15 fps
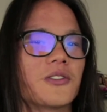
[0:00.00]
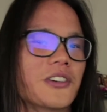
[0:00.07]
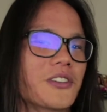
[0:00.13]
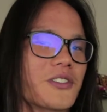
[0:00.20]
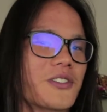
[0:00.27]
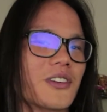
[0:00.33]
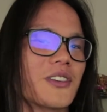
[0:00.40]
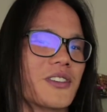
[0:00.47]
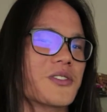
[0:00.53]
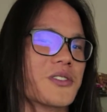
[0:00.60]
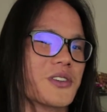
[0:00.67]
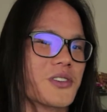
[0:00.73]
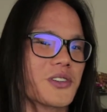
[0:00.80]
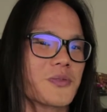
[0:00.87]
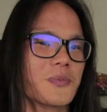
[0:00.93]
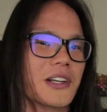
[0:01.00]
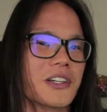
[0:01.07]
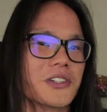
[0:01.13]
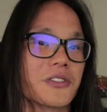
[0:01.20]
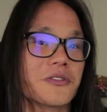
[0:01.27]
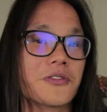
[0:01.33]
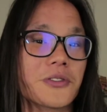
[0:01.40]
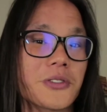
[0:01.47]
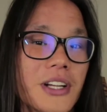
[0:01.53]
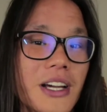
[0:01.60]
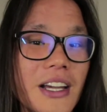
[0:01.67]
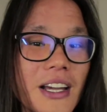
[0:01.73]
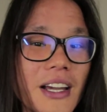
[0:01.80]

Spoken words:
Malaysian food.